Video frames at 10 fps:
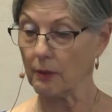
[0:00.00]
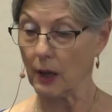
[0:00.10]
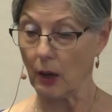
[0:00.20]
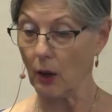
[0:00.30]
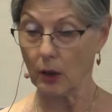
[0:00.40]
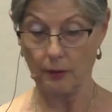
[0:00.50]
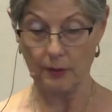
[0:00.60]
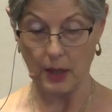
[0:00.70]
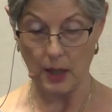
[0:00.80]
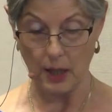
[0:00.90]
of all of
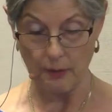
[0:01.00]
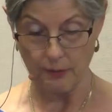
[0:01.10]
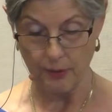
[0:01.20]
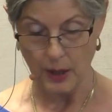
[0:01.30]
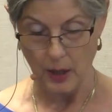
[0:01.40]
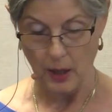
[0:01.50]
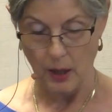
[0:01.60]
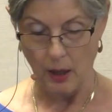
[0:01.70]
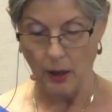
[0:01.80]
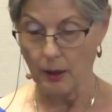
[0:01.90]
life
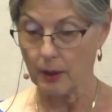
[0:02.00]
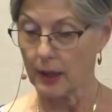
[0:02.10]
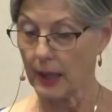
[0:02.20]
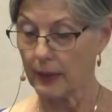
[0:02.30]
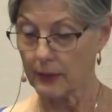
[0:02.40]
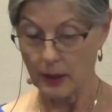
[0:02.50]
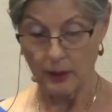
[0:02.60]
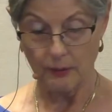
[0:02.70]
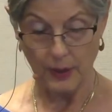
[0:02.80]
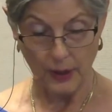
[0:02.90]
and the
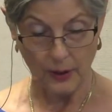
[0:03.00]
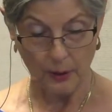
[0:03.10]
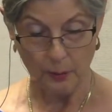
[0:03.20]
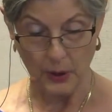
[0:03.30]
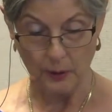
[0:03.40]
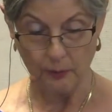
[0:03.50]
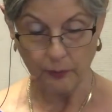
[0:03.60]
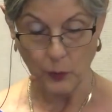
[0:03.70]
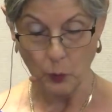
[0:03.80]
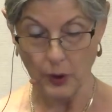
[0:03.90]
environment,
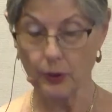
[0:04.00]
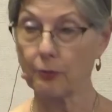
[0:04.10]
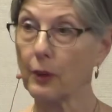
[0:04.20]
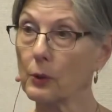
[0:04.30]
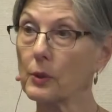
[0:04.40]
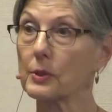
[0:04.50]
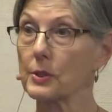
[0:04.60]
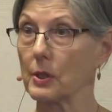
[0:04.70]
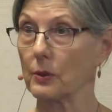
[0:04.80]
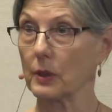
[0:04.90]
with a
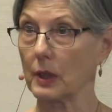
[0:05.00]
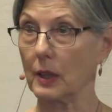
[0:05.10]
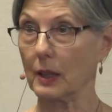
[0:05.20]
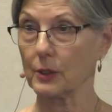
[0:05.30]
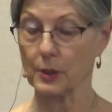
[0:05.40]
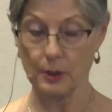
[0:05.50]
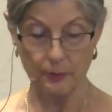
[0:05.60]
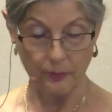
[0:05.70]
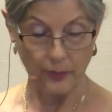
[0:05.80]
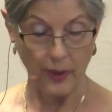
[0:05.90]
focus on
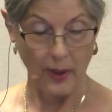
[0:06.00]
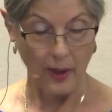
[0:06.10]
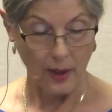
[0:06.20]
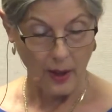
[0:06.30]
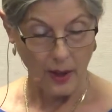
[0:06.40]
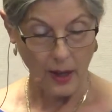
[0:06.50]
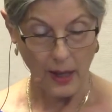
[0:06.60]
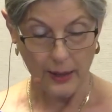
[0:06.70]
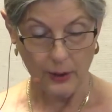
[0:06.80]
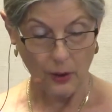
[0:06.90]
Akasha
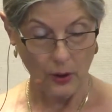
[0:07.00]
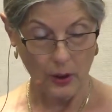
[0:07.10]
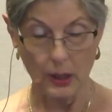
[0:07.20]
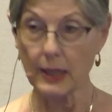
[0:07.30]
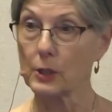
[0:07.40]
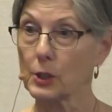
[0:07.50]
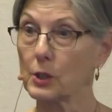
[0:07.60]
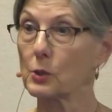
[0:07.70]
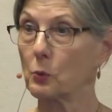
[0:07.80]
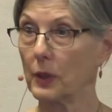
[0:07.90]
and
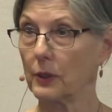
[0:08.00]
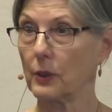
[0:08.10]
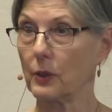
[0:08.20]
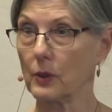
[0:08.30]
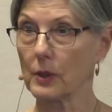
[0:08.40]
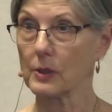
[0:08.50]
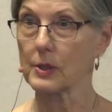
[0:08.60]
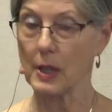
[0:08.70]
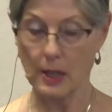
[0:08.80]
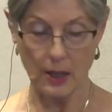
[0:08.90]
correlations with current
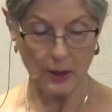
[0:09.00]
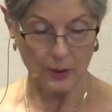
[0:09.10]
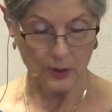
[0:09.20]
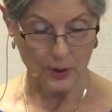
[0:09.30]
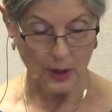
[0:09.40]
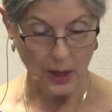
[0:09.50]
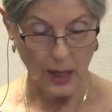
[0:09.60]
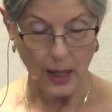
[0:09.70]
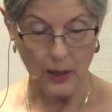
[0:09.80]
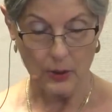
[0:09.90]
science,
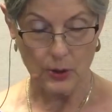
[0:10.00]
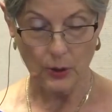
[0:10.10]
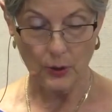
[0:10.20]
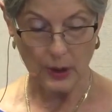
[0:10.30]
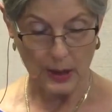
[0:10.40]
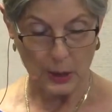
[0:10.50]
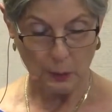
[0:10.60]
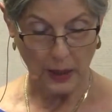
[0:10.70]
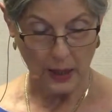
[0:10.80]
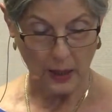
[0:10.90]
and certainly
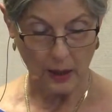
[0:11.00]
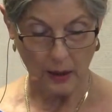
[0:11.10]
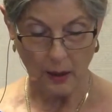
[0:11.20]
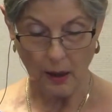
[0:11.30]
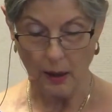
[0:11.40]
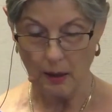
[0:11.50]
speaking